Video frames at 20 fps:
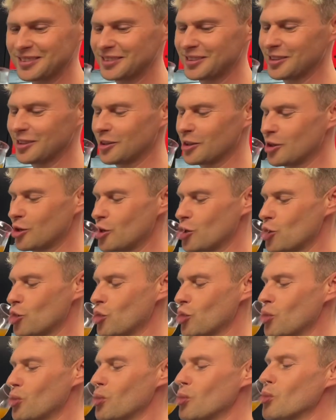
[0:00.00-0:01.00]

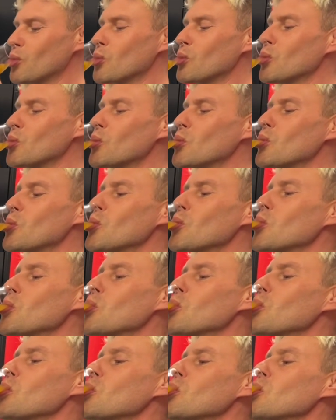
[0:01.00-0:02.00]

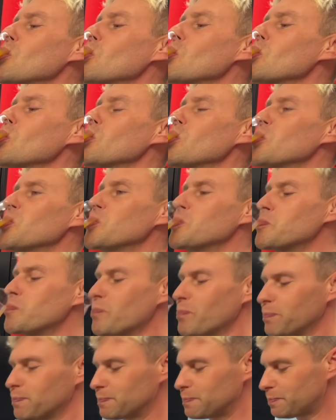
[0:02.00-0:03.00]

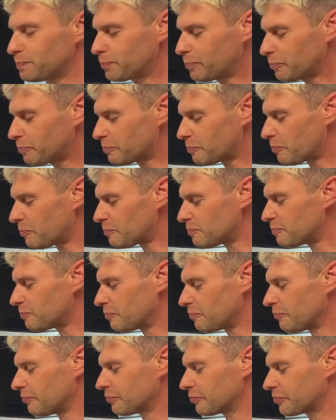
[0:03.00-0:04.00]

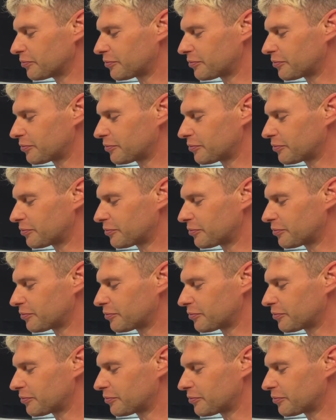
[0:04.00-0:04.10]
Nothing is said.